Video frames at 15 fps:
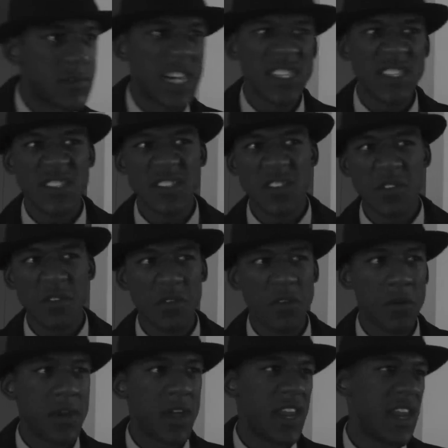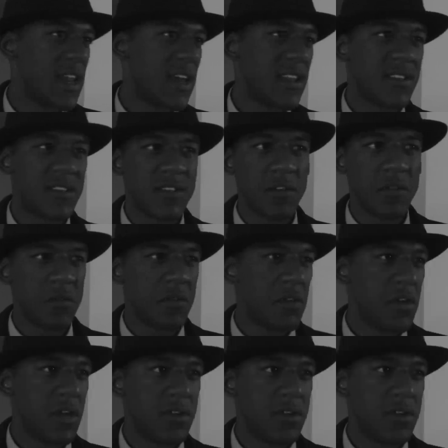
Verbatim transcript: Not so good, Eddie, not so good.